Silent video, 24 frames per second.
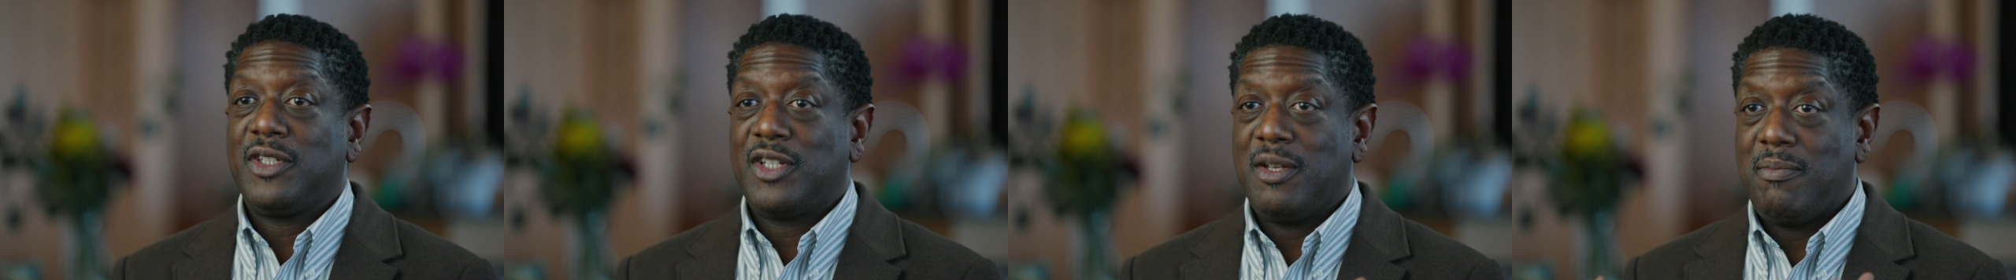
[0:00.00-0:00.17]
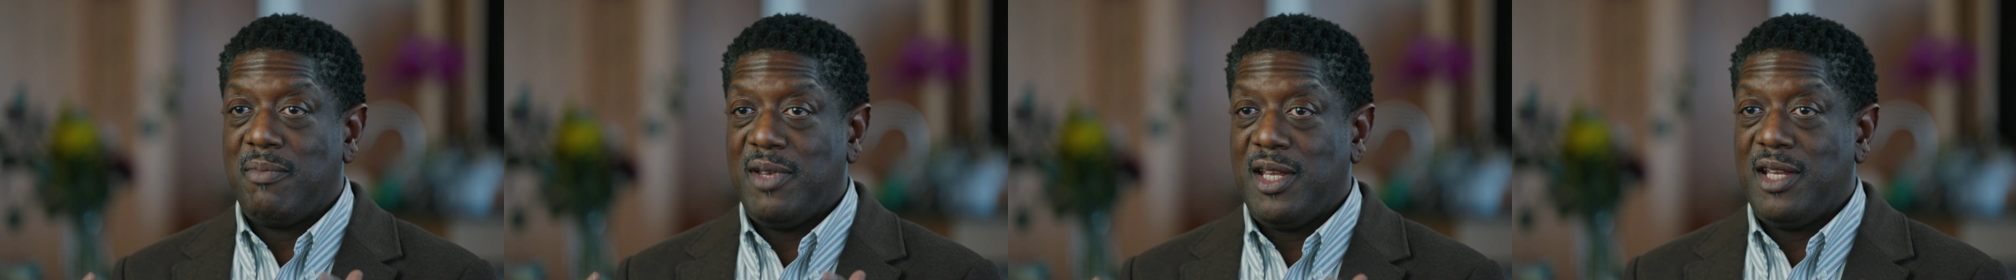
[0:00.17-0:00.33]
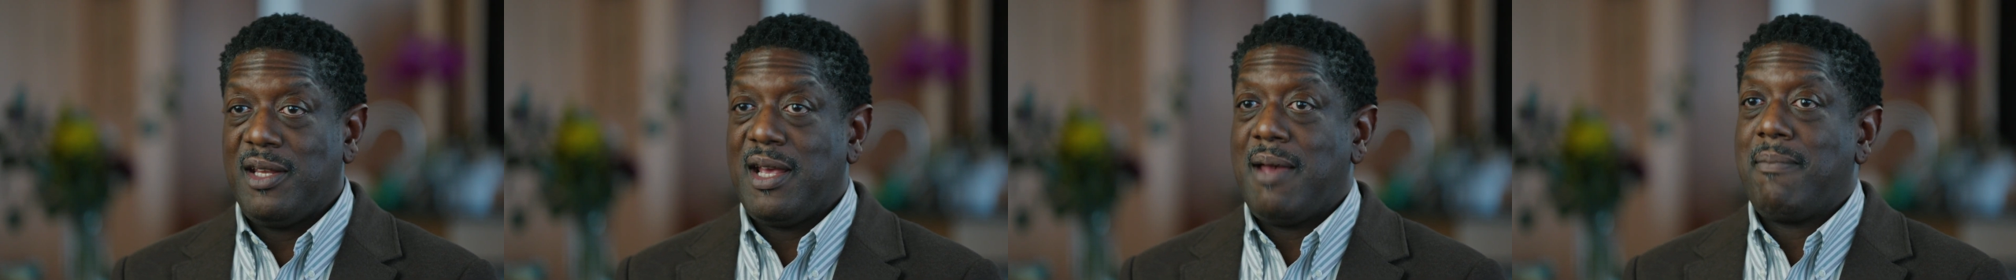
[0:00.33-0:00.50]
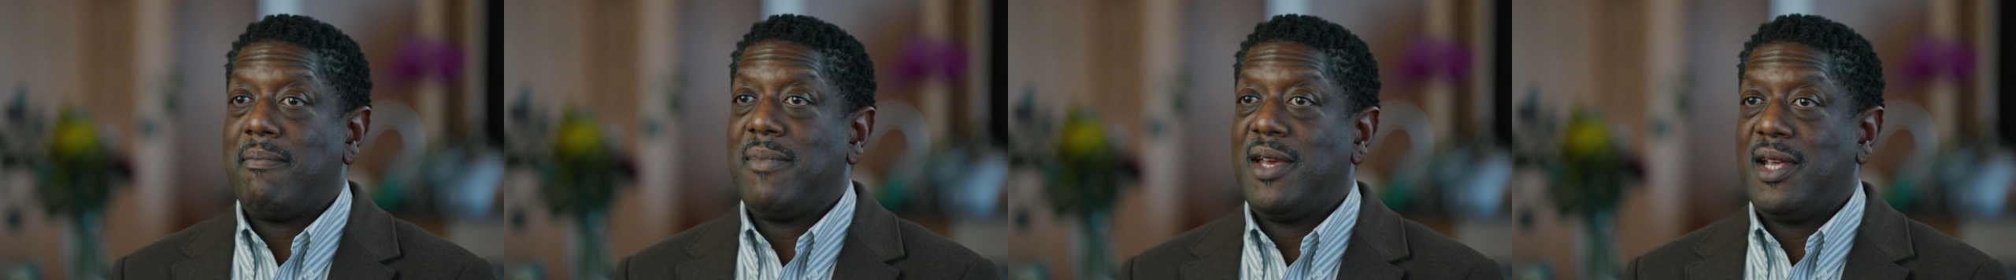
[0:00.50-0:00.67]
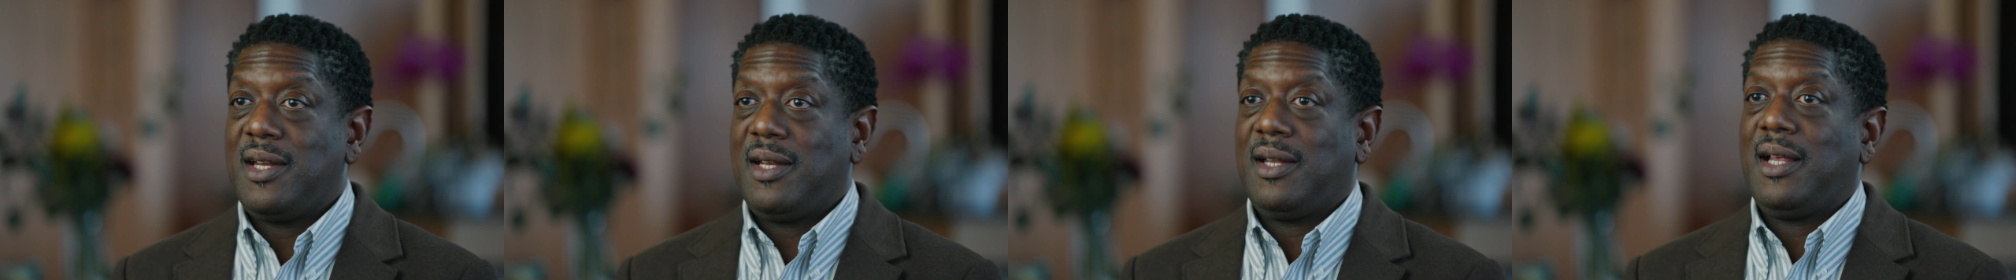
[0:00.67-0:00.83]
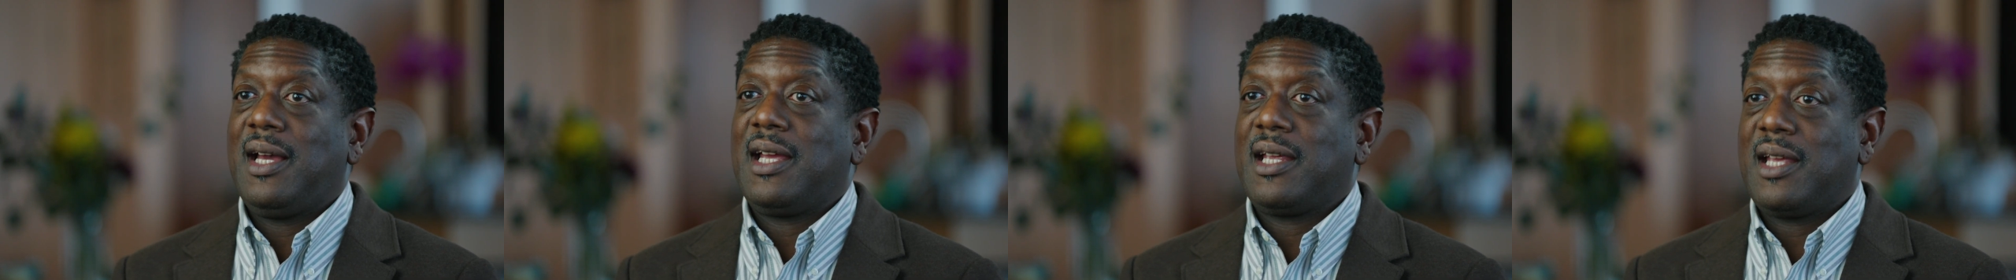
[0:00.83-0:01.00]
to me, that
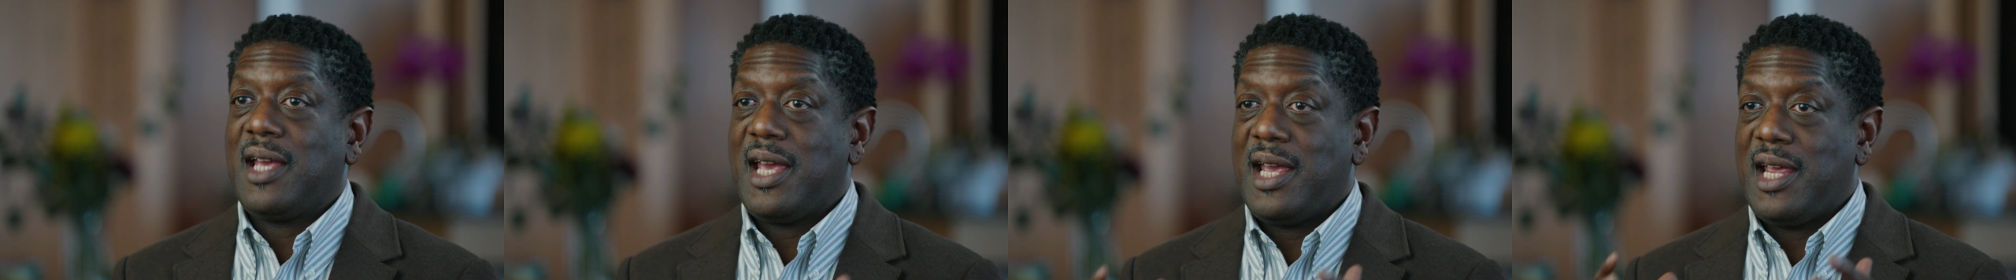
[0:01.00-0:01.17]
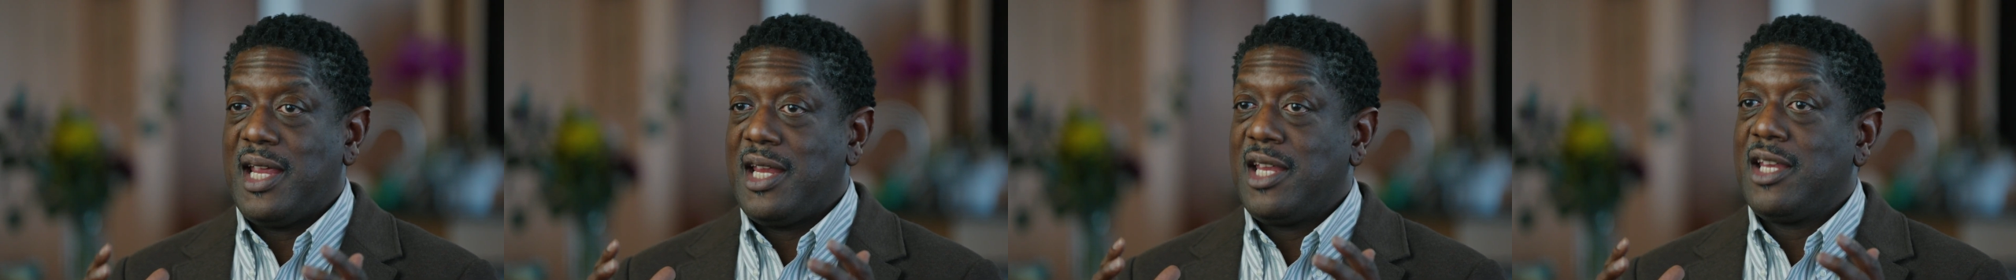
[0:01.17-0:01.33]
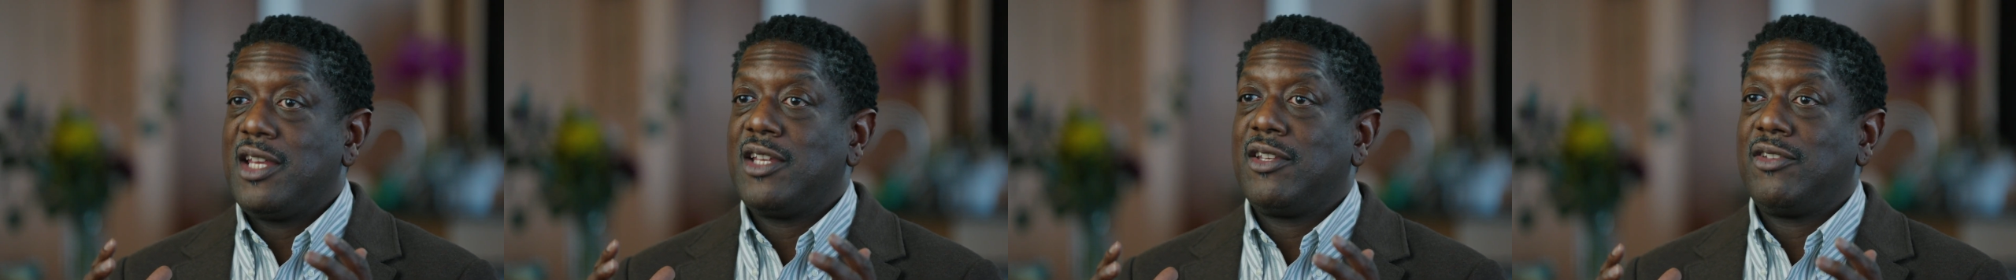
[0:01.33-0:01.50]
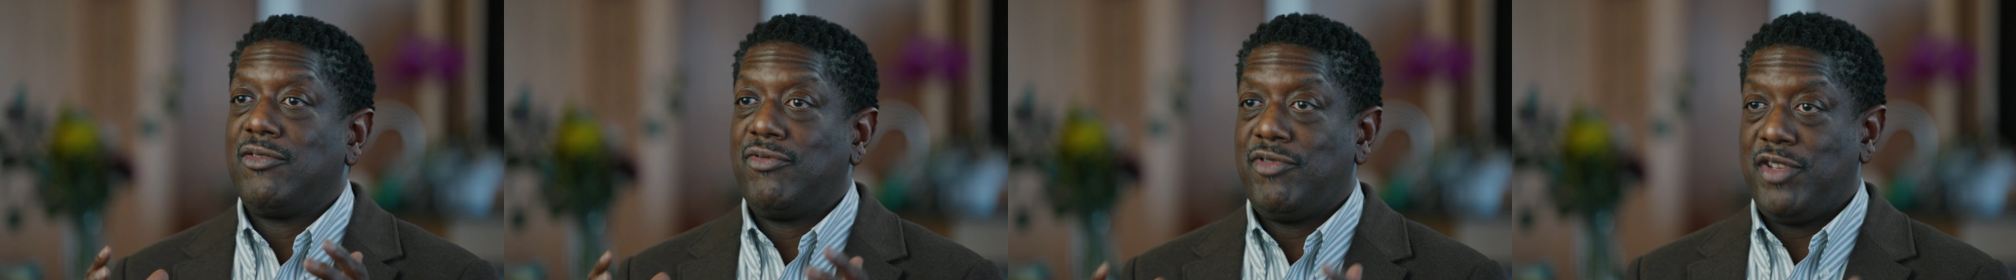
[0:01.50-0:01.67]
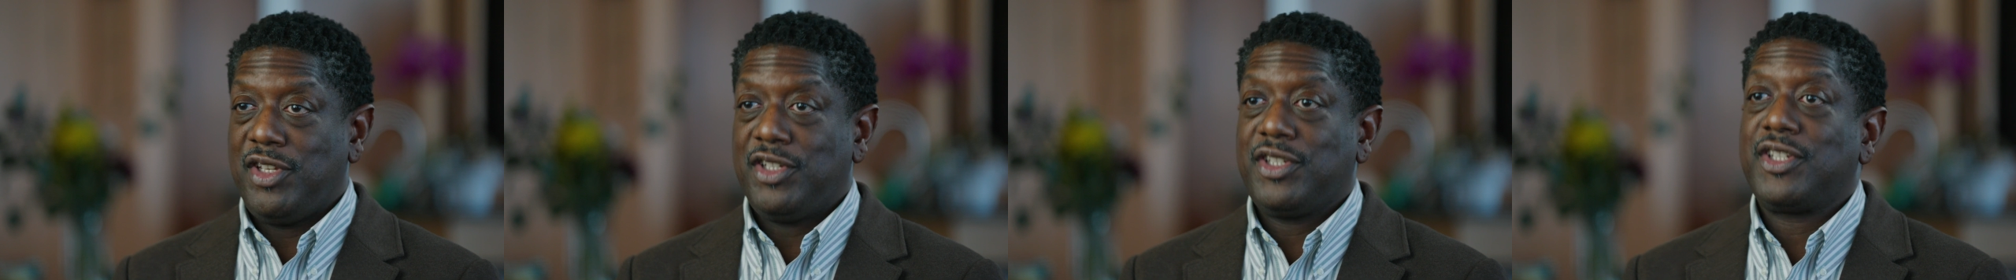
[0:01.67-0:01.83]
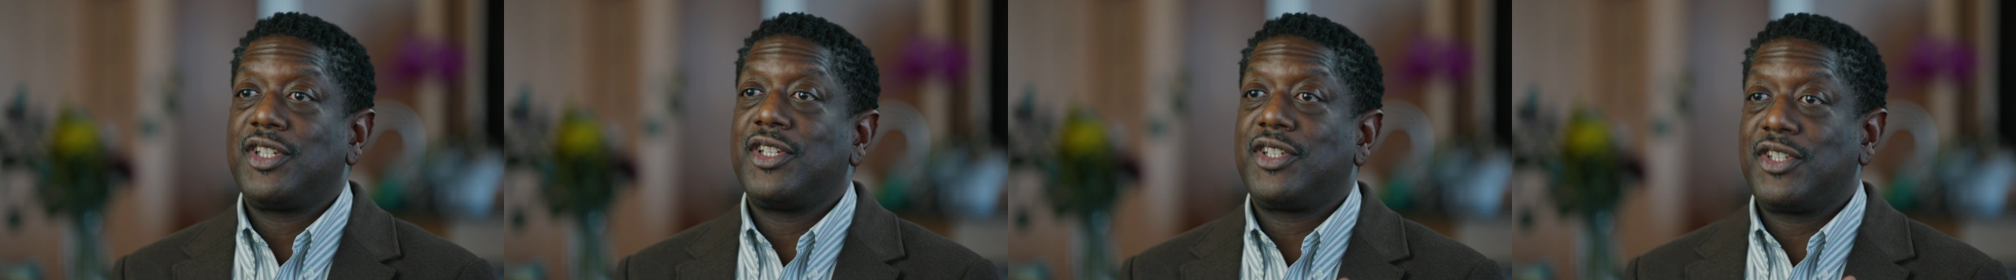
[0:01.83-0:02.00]
meant like, hey,
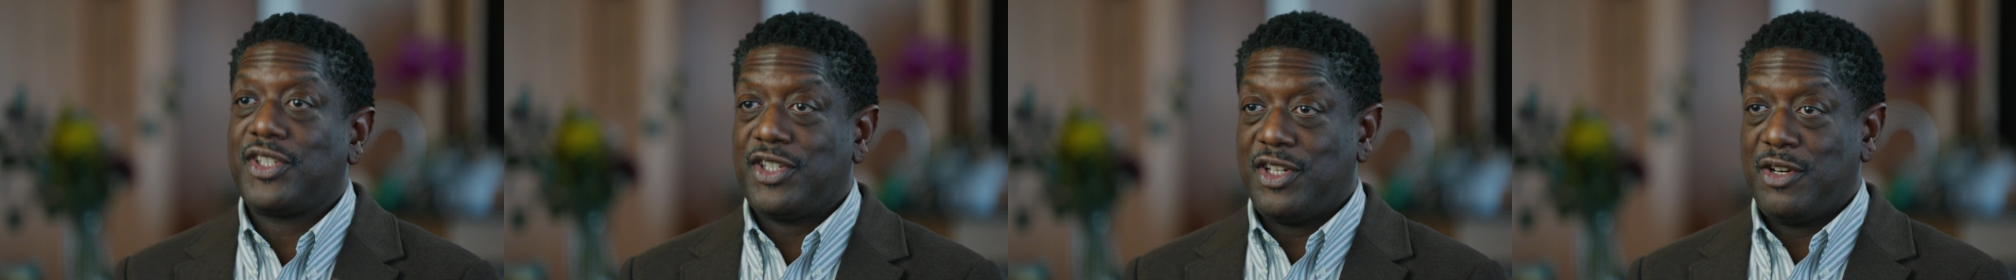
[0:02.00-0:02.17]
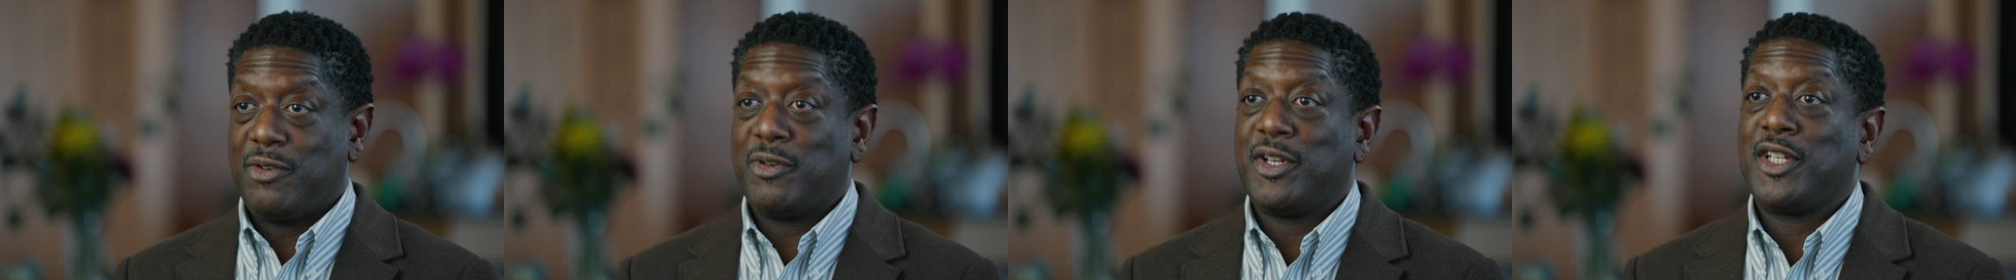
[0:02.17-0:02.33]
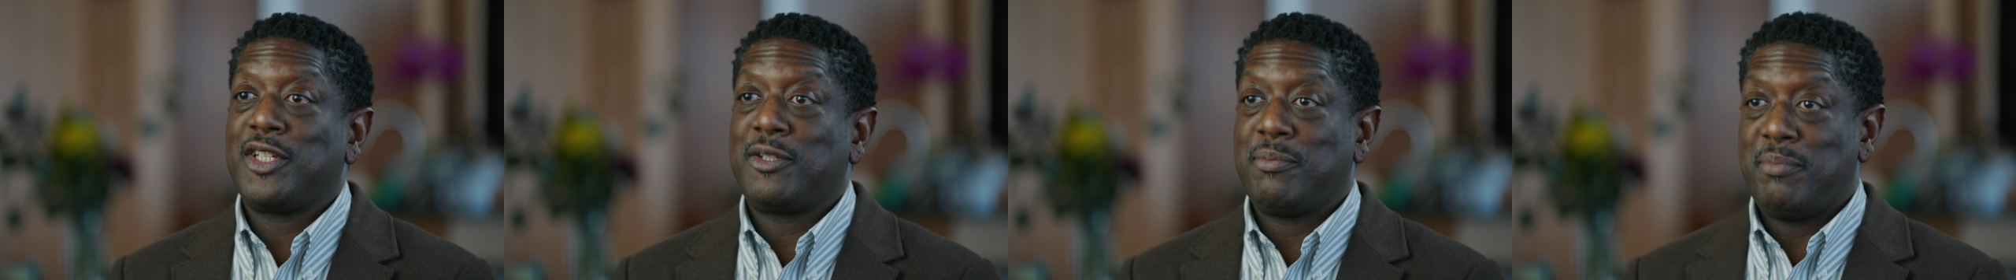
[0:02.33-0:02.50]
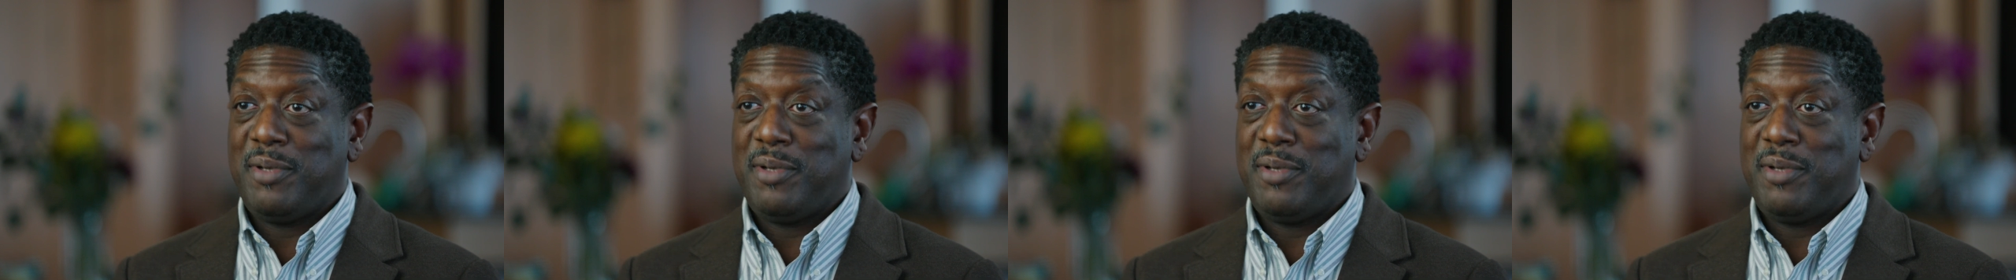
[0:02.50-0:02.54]
this is serious